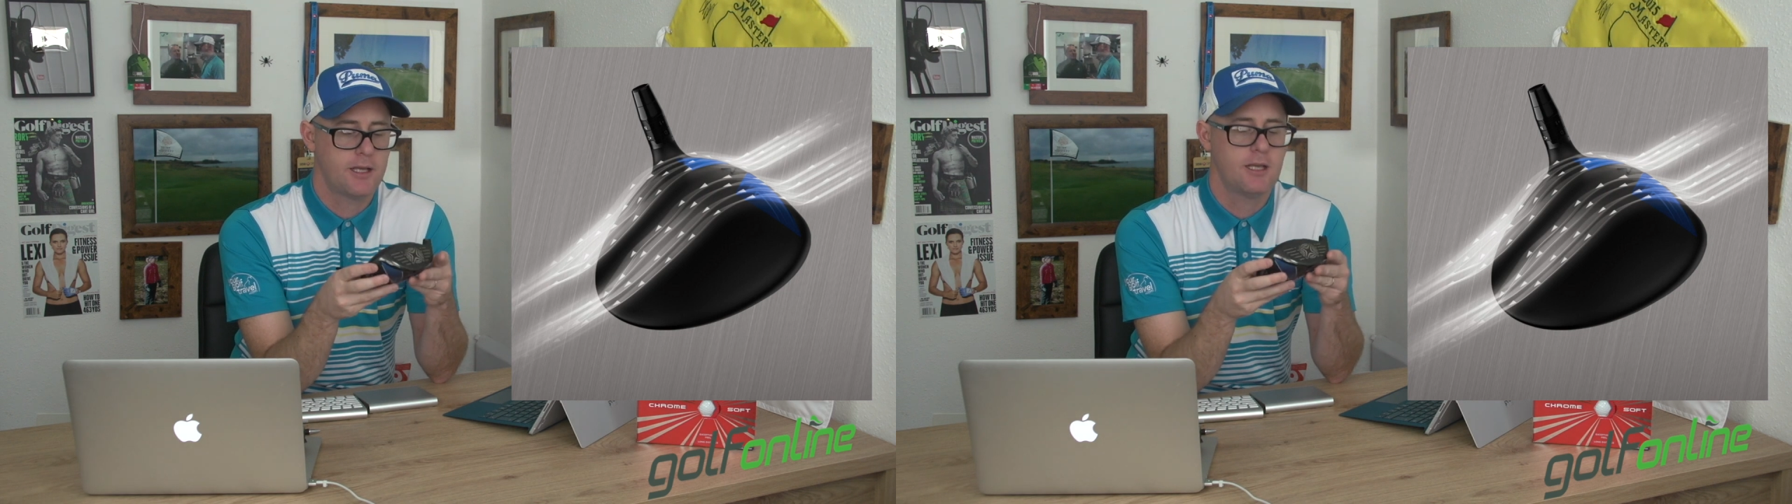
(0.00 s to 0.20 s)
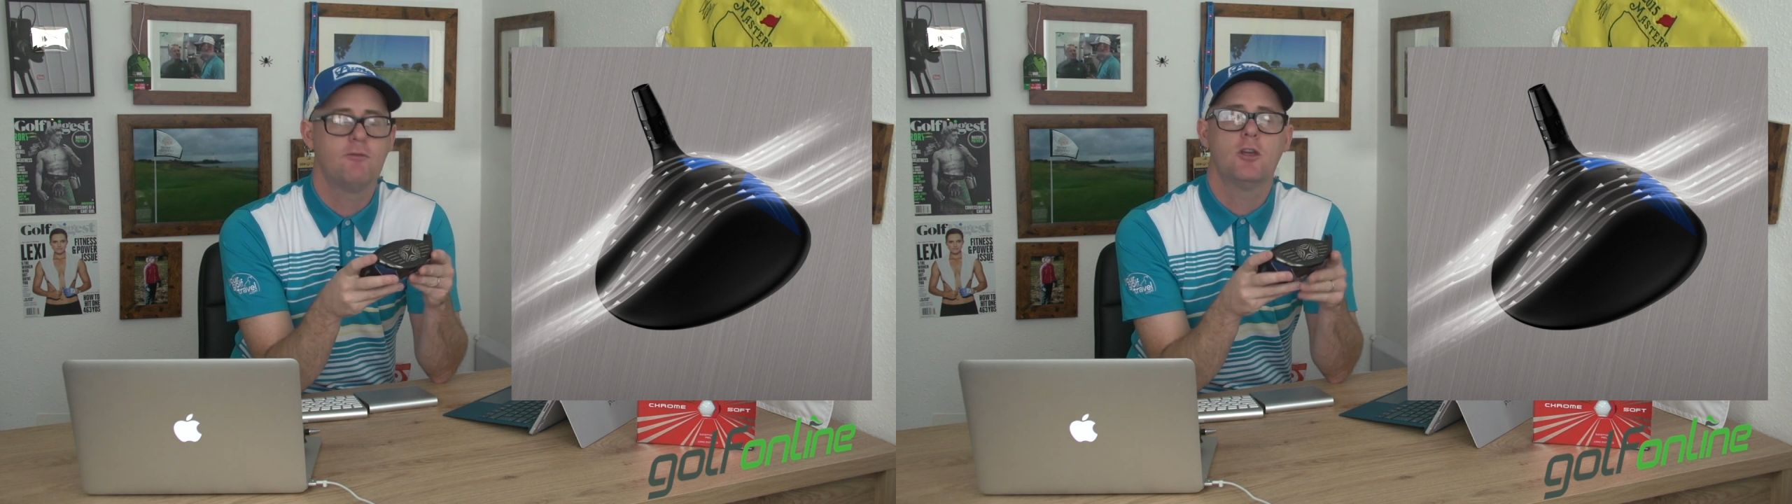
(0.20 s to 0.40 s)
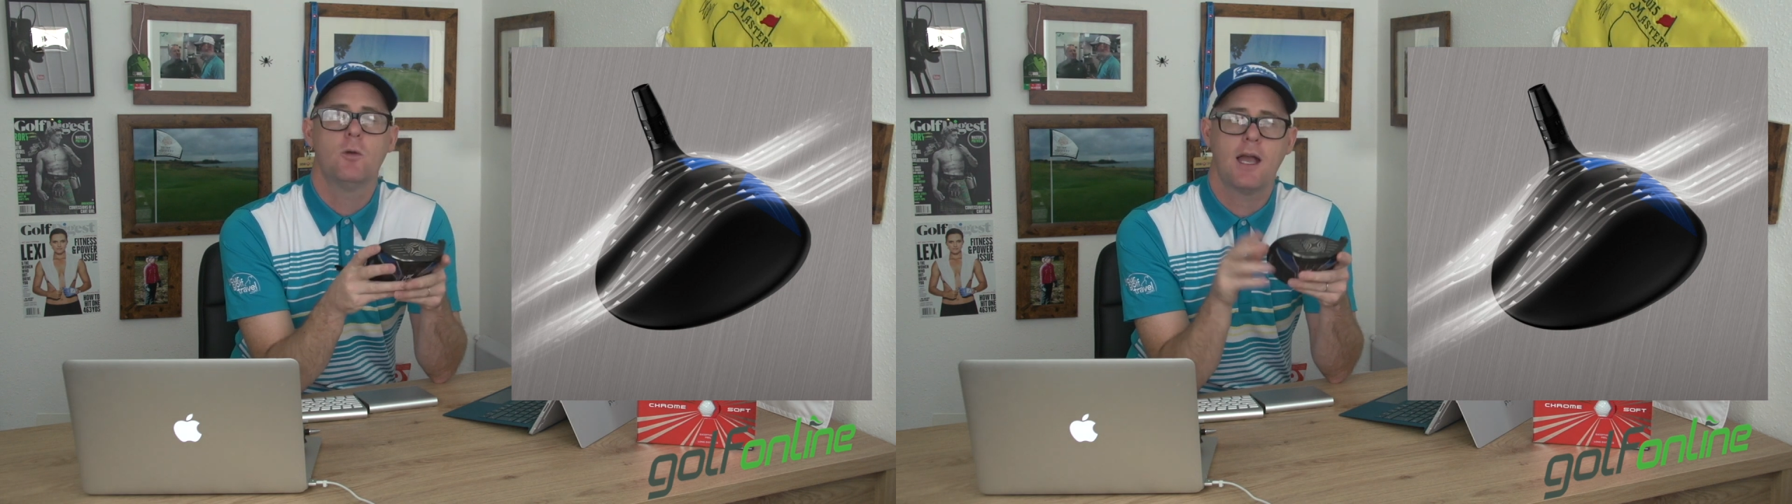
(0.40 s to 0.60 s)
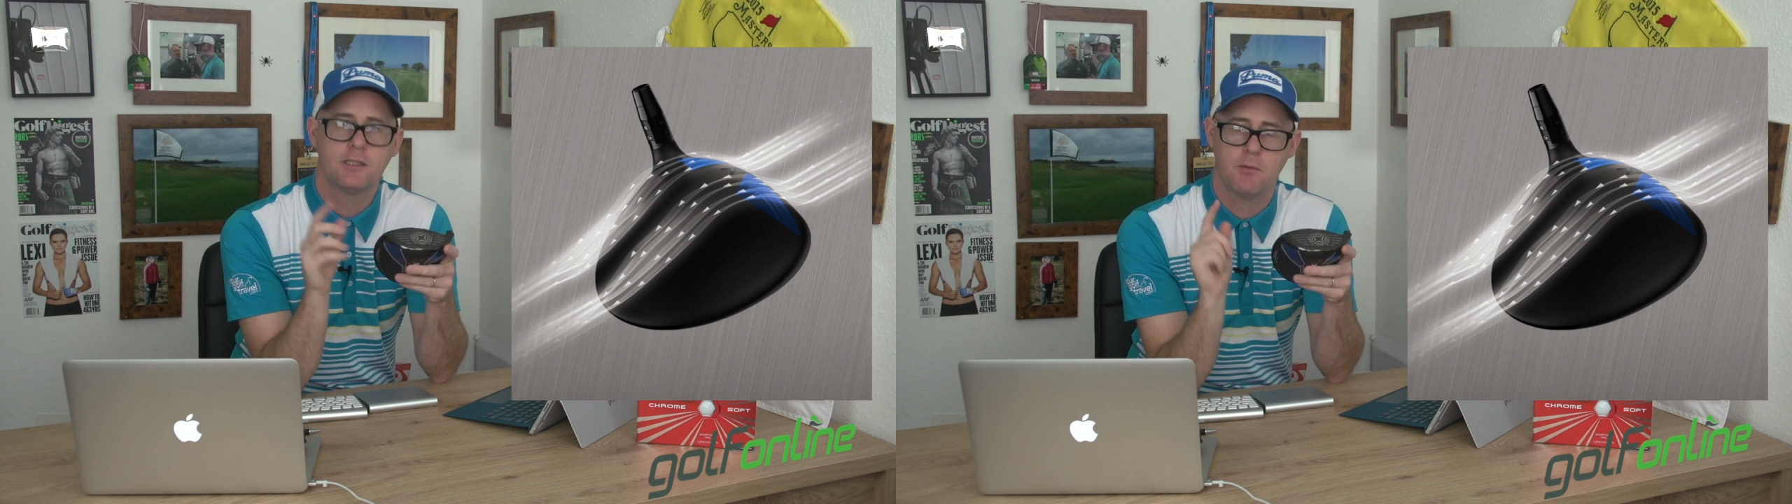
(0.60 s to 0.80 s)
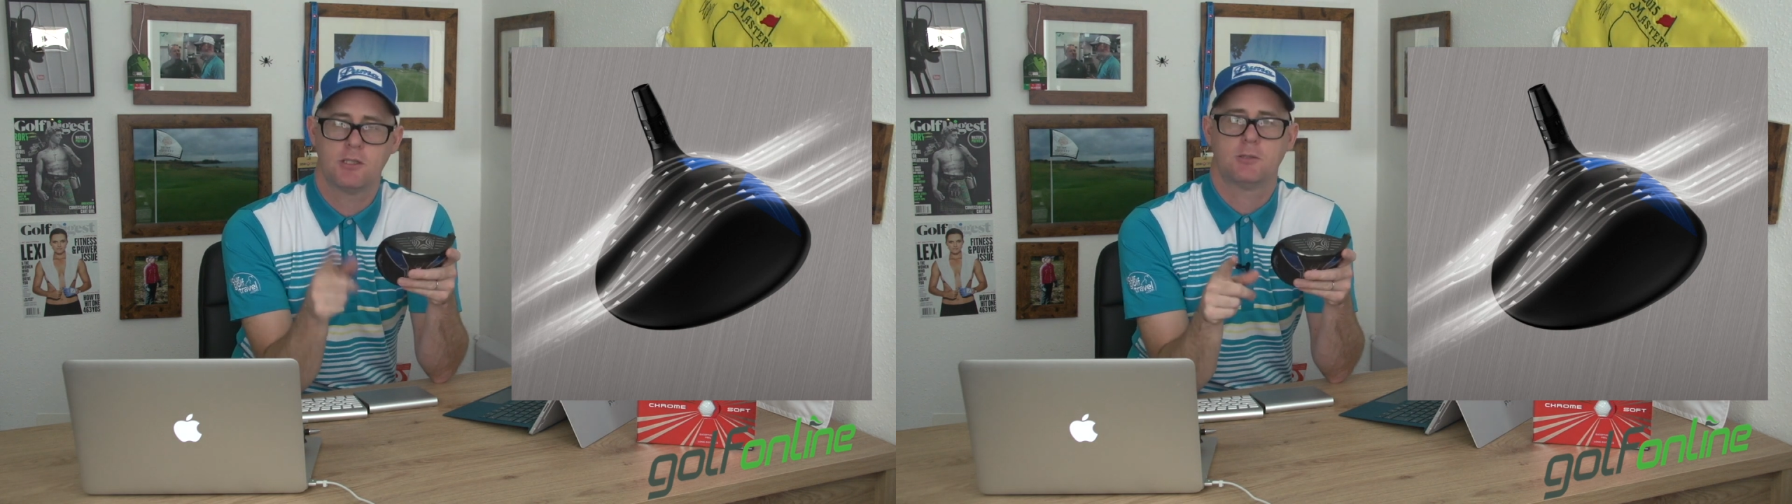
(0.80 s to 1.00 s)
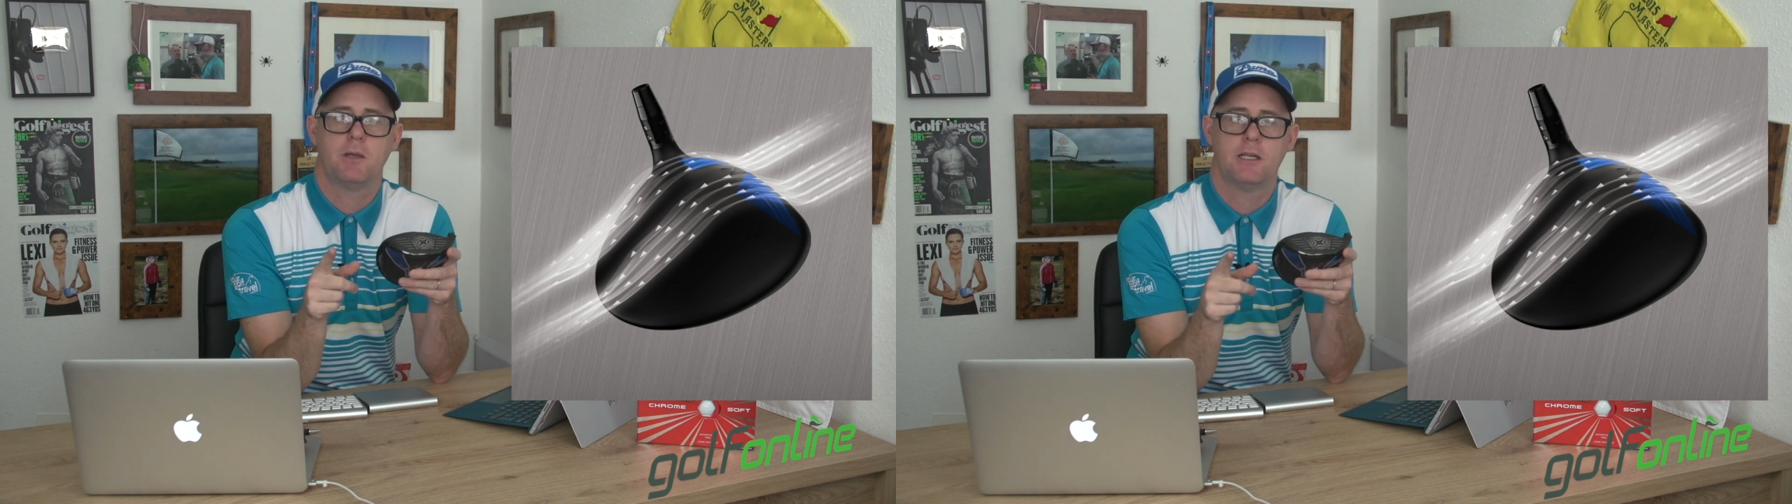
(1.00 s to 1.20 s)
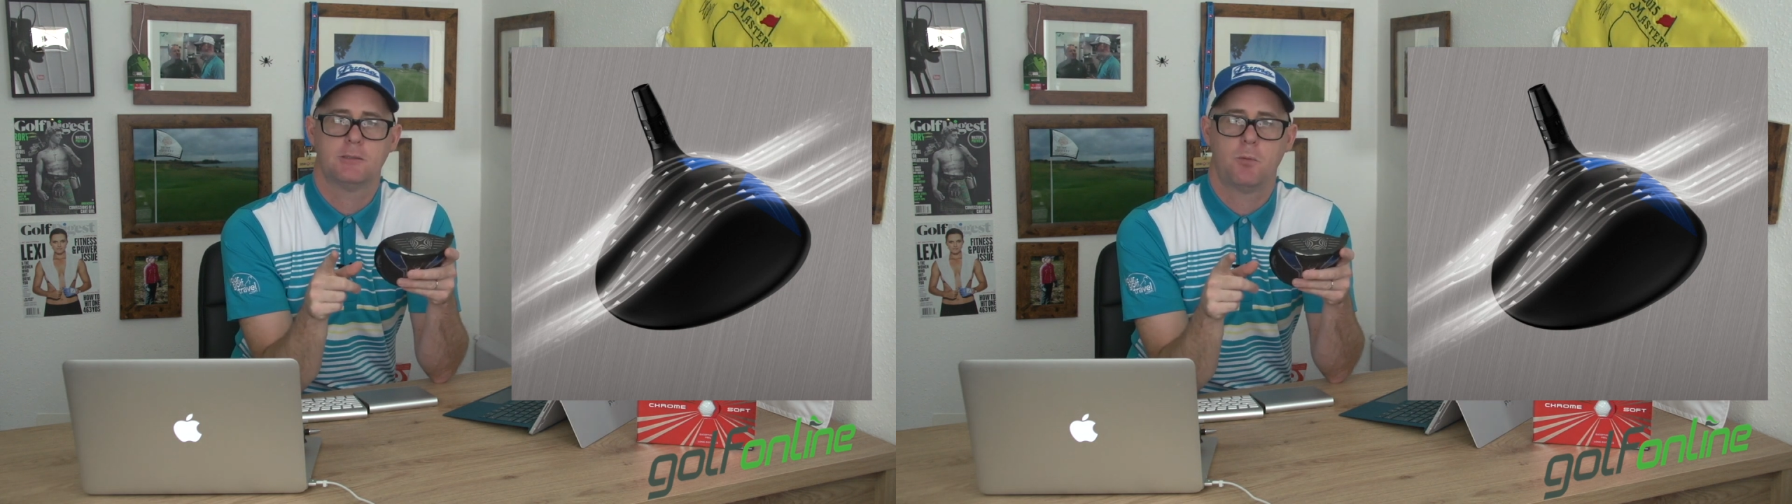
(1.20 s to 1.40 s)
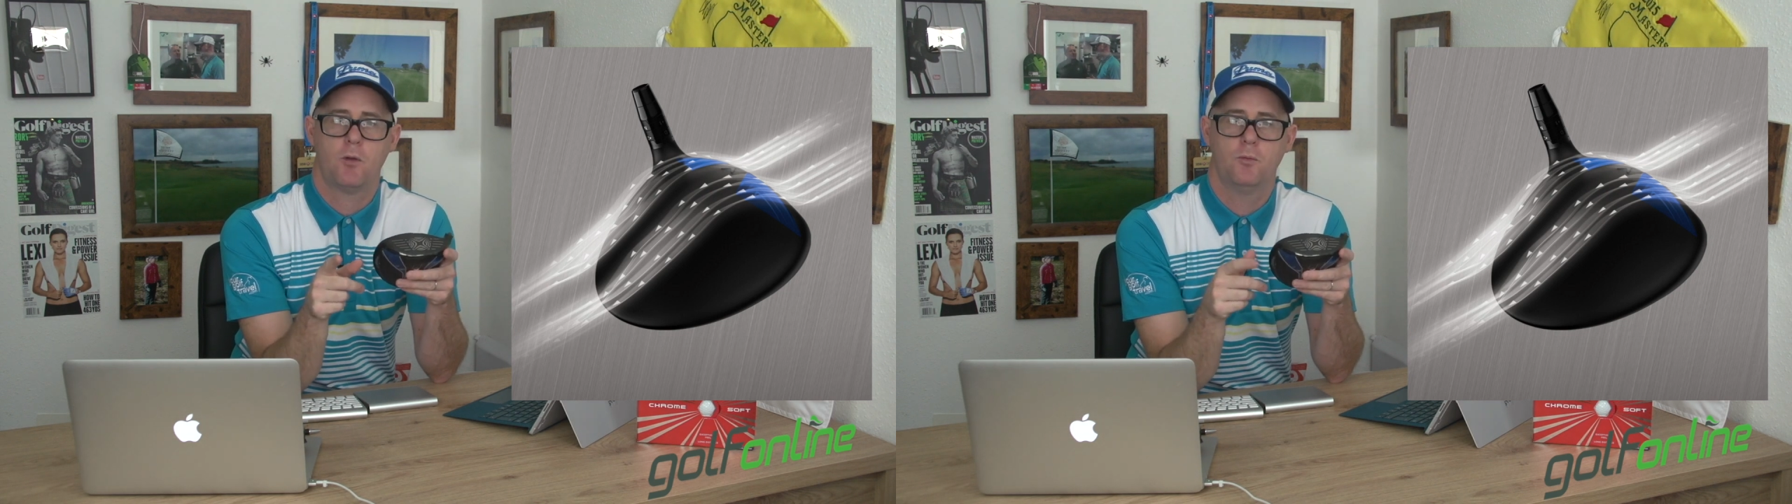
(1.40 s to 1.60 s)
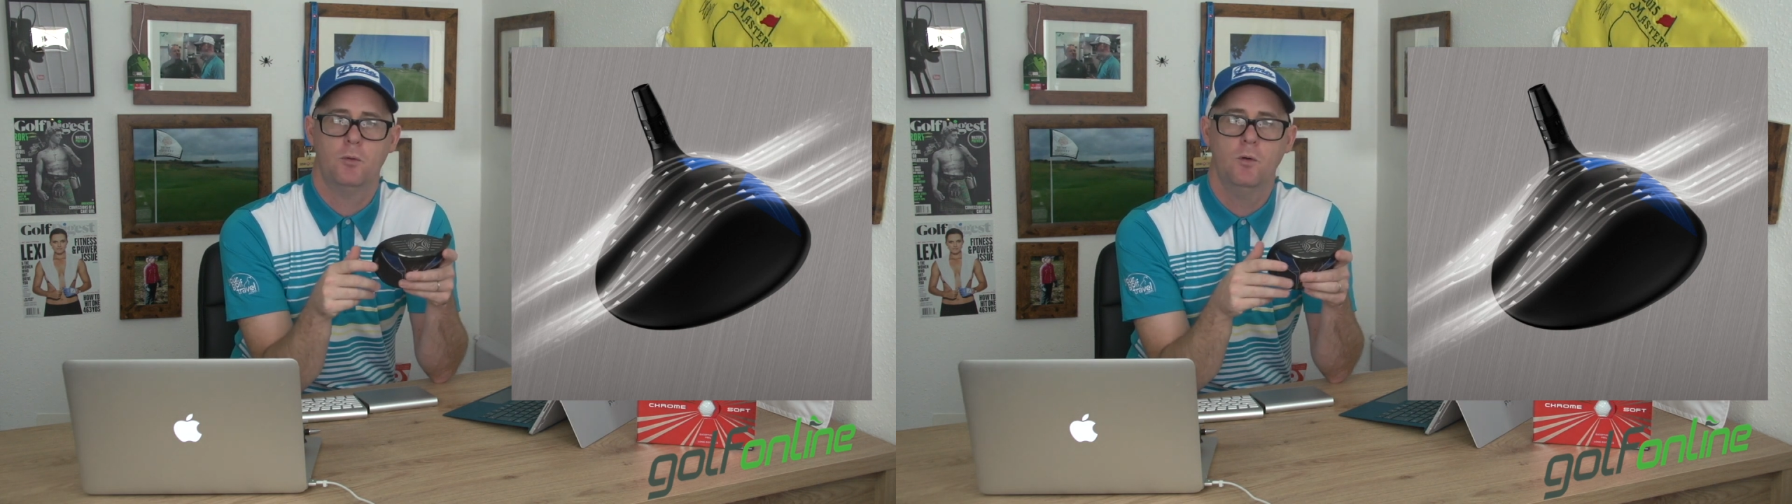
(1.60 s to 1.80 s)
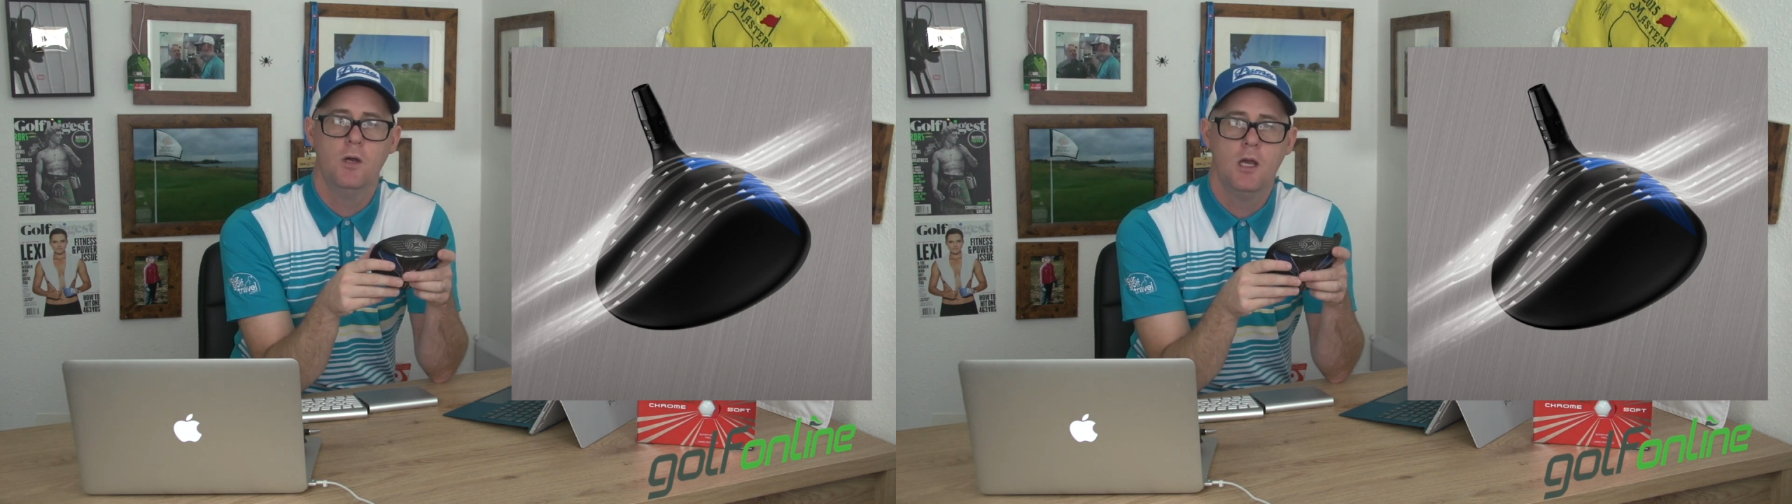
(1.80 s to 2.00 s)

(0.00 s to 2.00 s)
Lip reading: and give you as much speed as possible,